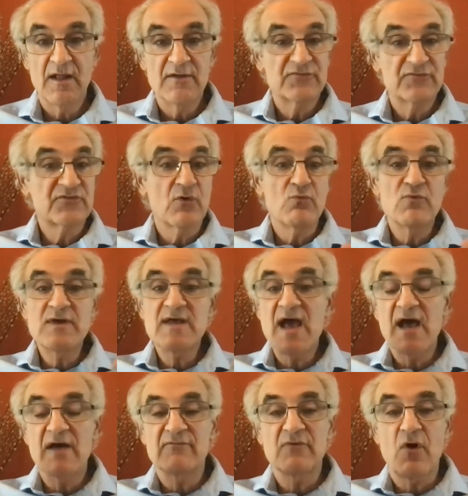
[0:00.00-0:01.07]
So we
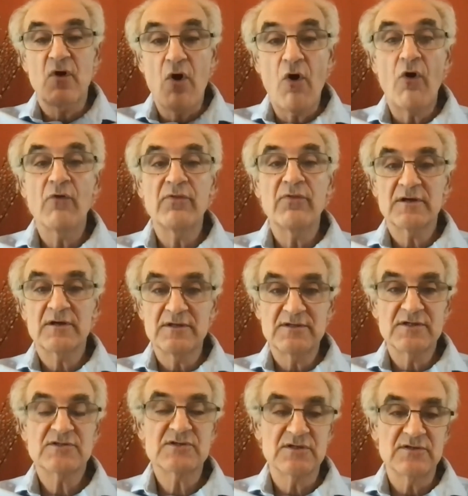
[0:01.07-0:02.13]
have all the
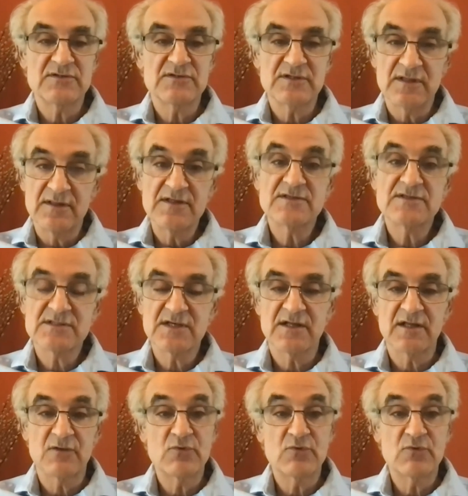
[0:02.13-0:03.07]
conditions in this city.